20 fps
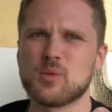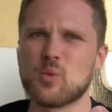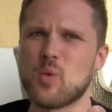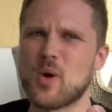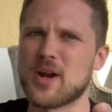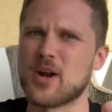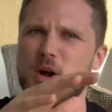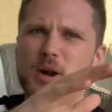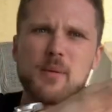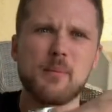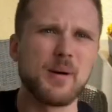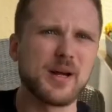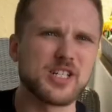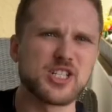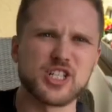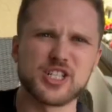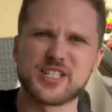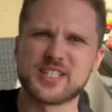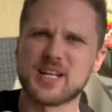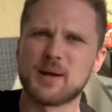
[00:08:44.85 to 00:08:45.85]
Went on a
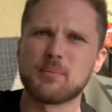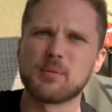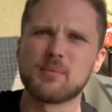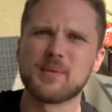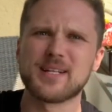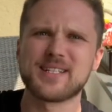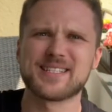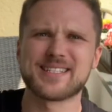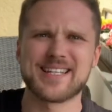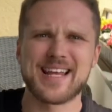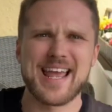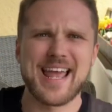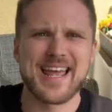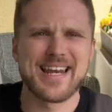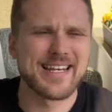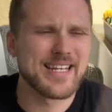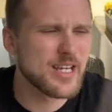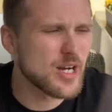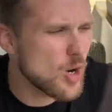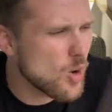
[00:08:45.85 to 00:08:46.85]
bunch of supplements
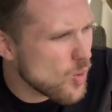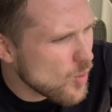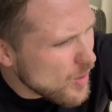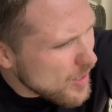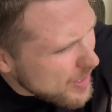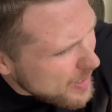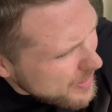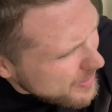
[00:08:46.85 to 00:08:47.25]
and you know,